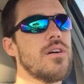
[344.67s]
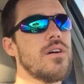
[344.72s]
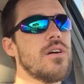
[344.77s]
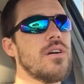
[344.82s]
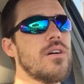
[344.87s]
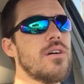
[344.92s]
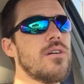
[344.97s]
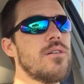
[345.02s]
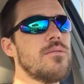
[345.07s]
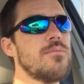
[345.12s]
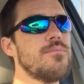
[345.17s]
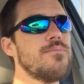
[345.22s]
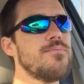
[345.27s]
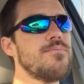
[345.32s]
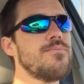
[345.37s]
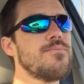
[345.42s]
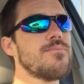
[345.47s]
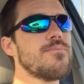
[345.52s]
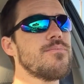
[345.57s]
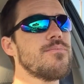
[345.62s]

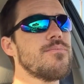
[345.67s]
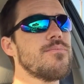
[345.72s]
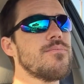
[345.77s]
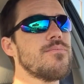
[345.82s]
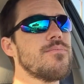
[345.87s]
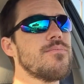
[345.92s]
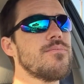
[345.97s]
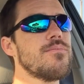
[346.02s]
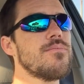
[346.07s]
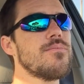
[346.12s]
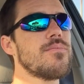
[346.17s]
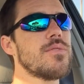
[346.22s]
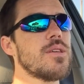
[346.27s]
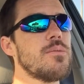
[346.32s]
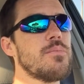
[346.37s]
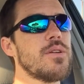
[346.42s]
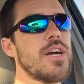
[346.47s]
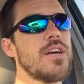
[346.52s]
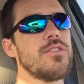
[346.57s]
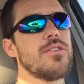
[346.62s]

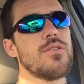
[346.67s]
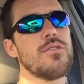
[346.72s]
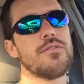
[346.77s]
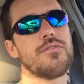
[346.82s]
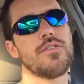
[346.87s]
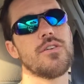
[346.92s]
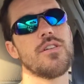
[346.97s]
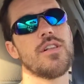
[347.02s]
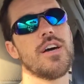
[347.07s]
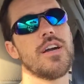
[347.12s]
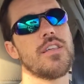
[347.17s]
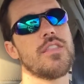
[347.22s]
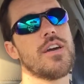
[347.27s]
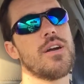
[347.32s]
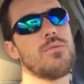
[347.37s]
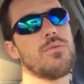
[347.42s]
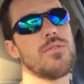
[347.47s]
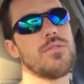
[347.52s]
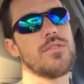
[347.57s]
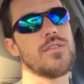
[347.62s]
But I don't feel like
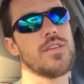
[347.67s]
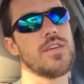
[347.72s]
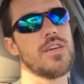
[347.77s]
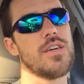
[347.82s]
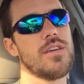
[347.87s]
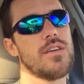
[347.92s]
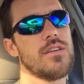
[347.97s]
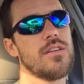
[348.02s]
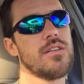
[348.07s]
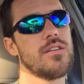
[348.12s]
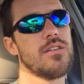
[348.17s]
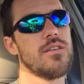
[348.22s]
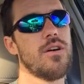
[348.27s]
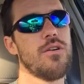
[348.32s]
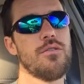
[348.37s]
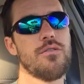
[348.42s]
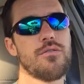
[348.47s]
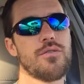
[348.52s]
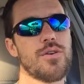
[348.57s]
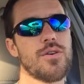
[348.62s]
that was any
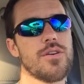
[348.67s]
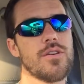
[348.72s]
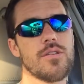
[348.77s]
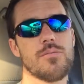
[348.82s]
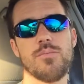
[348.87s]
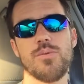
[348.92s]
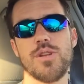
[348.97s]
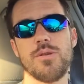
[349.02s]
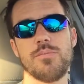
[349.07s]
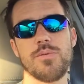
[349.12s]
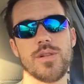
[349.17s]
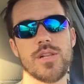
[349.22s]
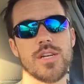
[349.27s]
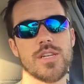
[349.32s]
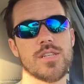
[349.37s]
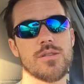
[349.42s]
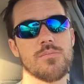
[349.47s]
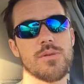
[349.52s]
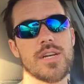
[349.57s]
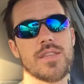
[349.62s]
overt
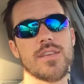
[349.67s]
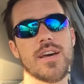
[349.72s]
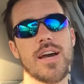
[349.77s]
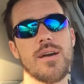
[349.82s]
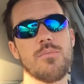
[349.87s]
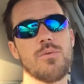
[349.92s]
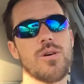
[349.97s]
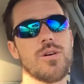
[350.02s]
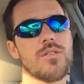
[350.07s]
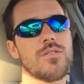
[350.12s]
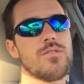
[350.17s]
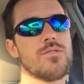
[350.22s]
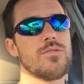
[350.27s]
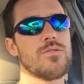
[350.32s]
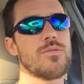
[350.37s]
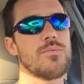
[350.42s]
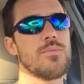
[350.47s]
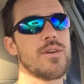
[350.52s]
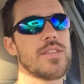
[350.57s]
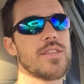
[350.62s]
manipulation by Tybalt
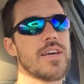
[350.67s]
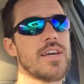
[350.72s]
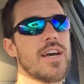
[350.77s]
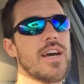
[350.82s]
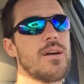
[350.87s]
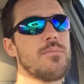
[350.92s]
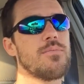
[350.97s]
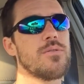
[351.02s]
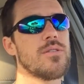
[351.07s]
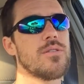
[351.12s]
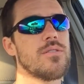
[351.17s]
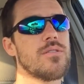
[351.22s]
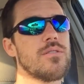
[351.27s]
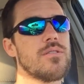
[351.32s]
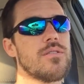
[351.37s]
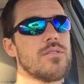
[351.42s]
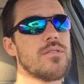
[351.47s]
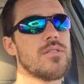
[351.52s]
to make that happen.